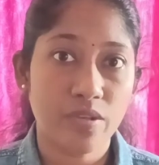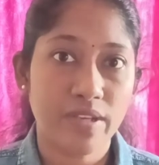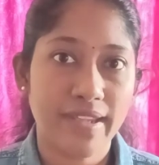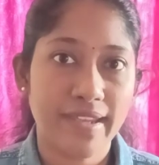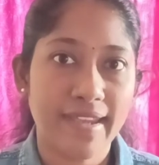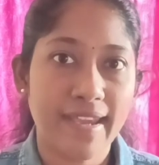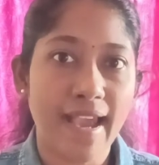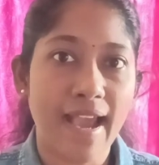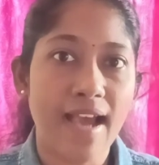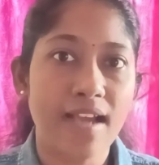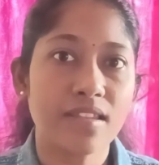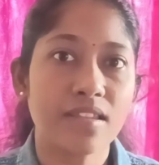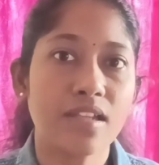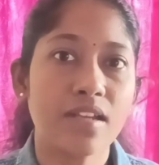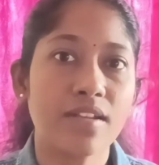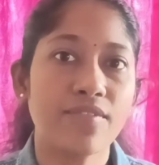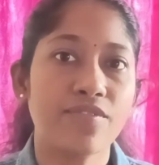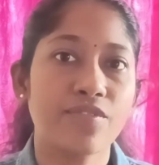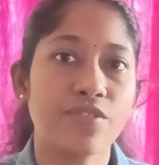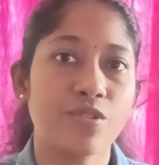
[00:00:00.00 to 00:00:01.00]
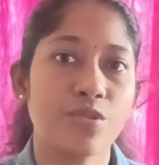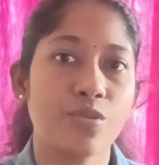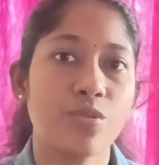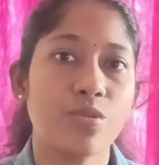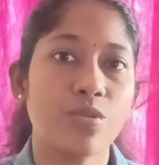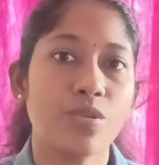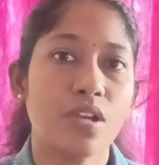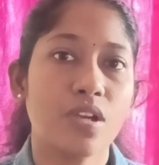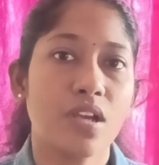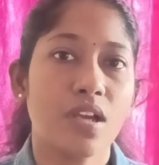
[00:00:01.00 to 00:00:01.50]
gather
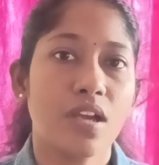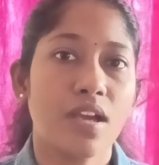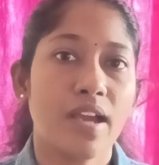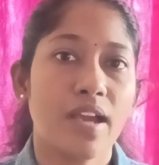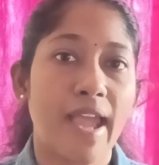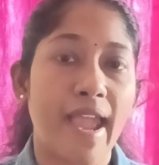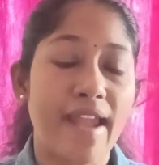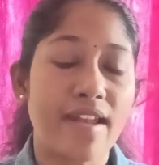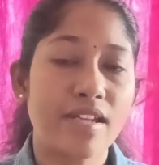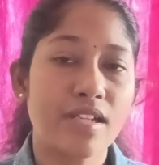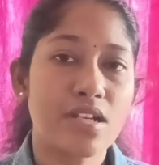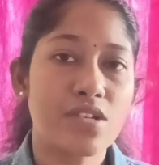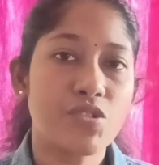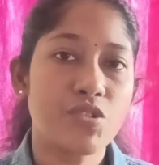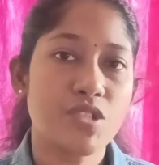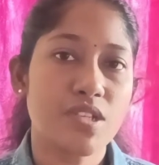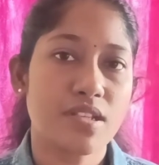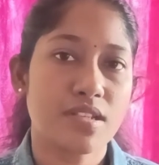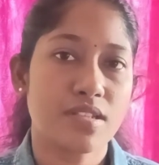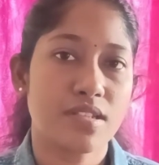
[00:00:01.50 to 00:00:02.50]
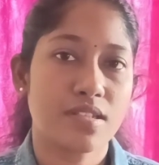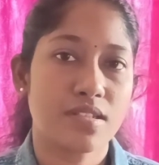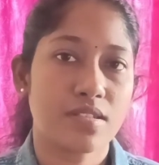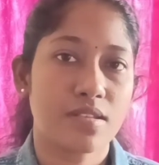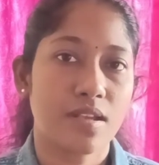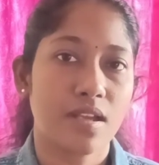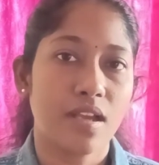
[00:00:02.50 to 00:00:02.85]
few energies.